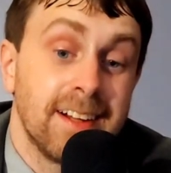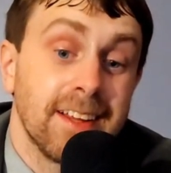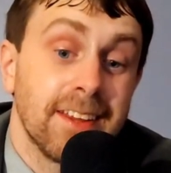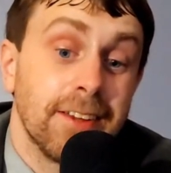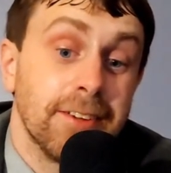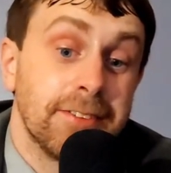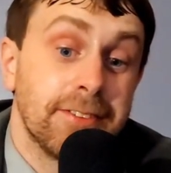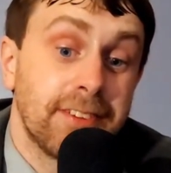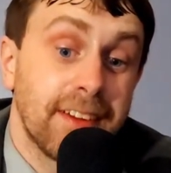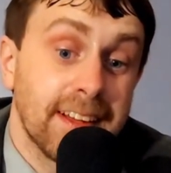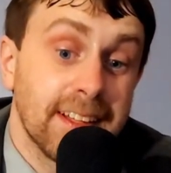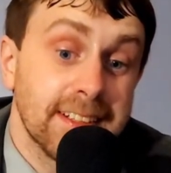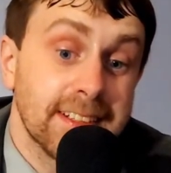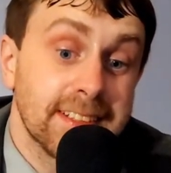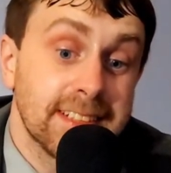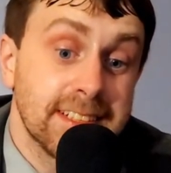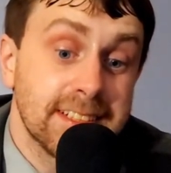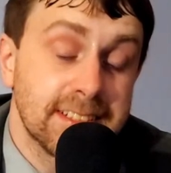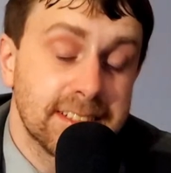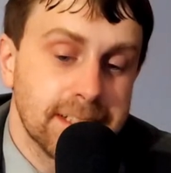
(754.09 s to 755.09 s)
The
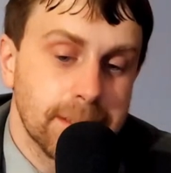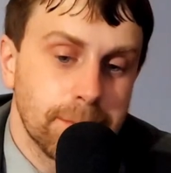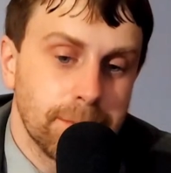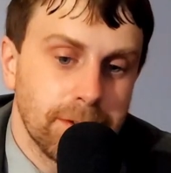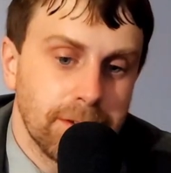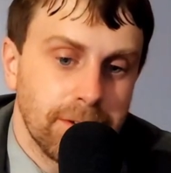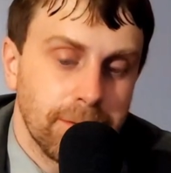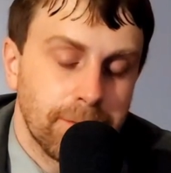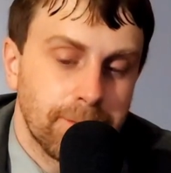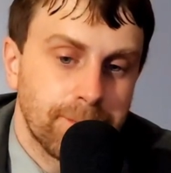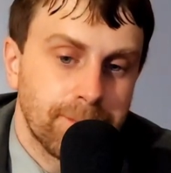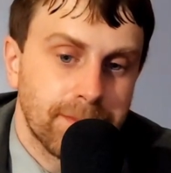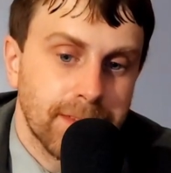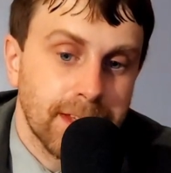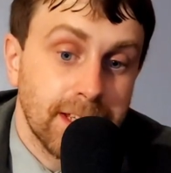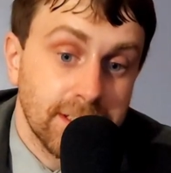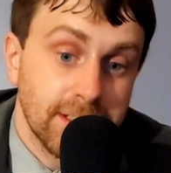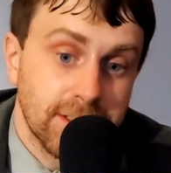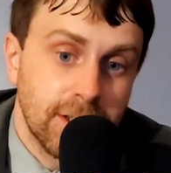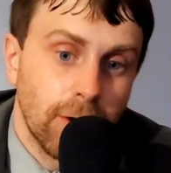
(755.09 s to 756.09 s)
Fancy Sipper
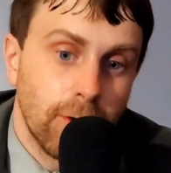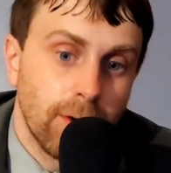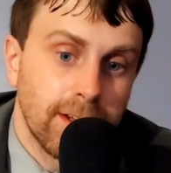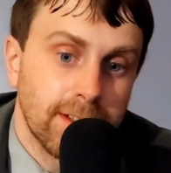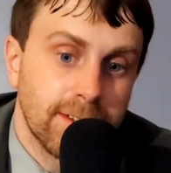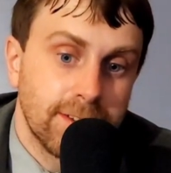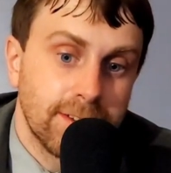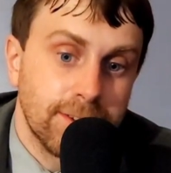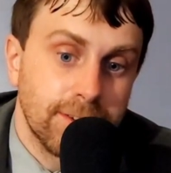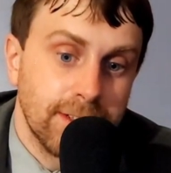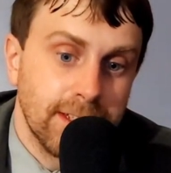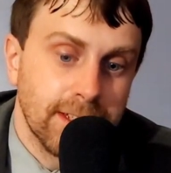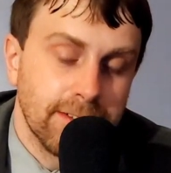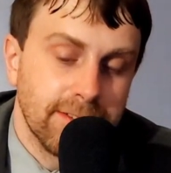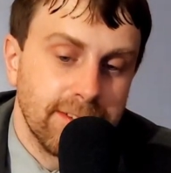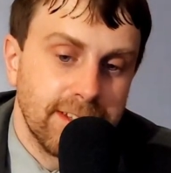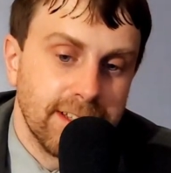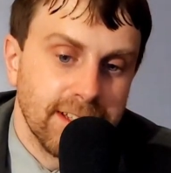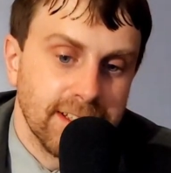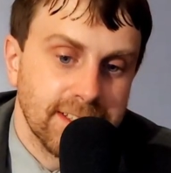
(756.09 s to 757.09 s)
is going to give
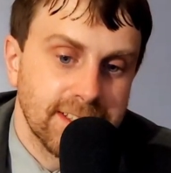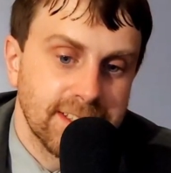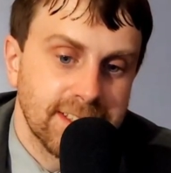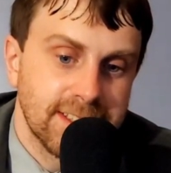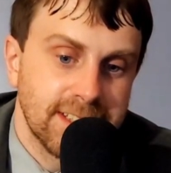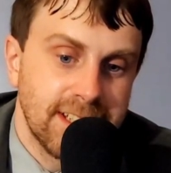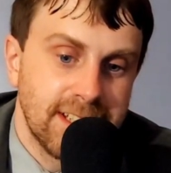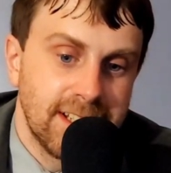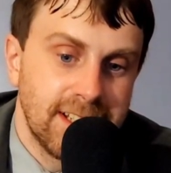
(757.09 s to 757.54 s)
this